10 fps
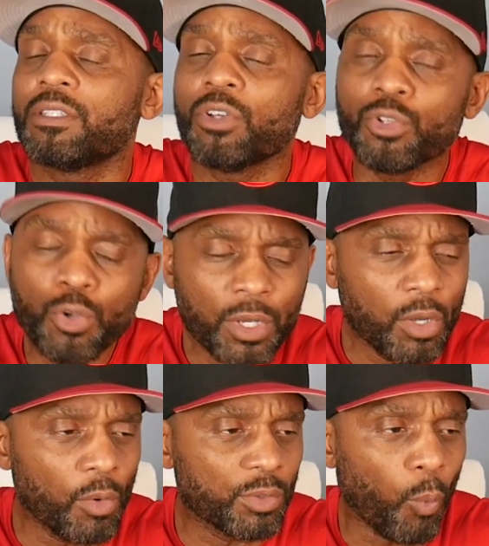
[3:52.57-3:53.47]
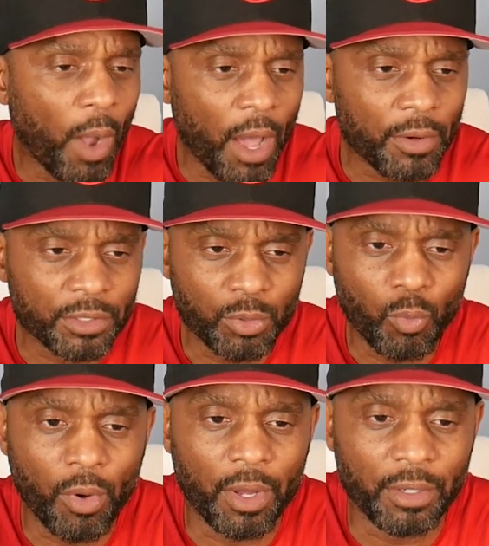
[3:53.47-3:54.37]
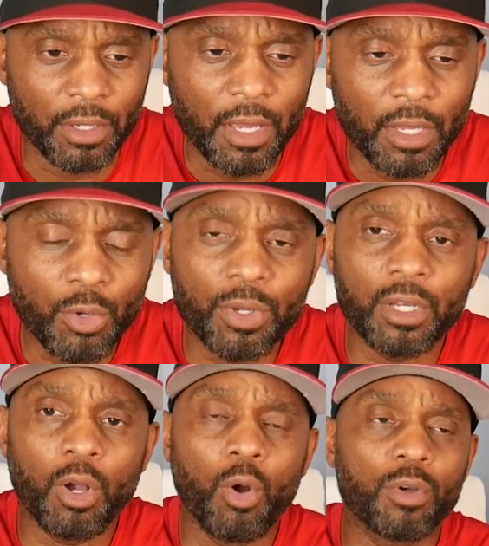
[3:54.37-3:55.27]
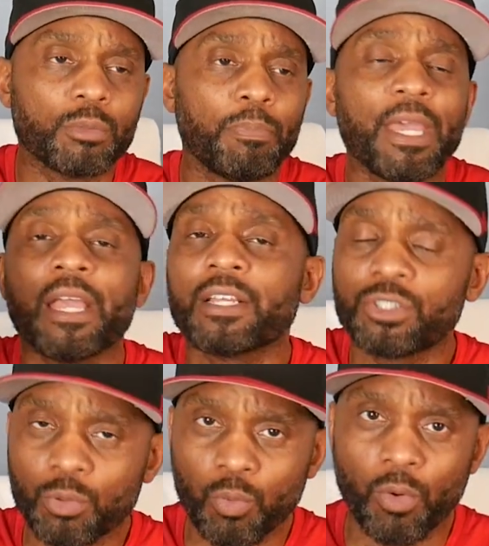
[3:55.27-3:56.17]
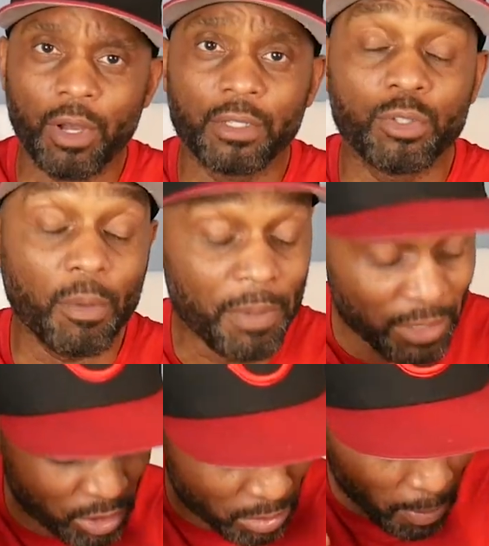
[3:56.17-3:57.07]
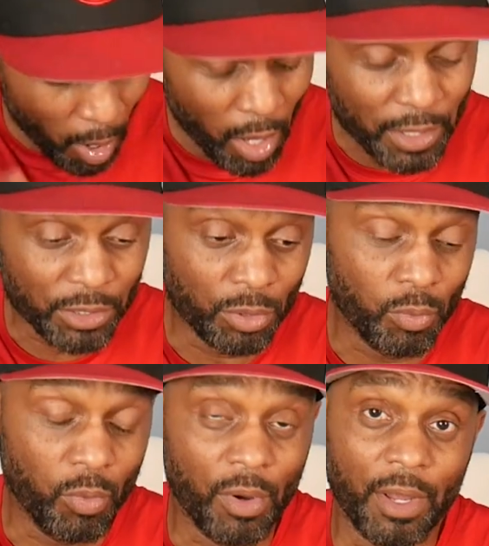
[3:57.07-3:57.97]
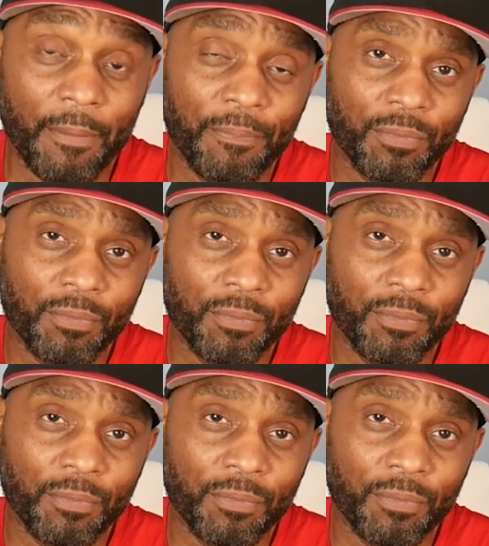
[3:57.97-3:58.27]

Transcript: So you can go as wild as you want. You can go as big as you want. You can be as small as you want.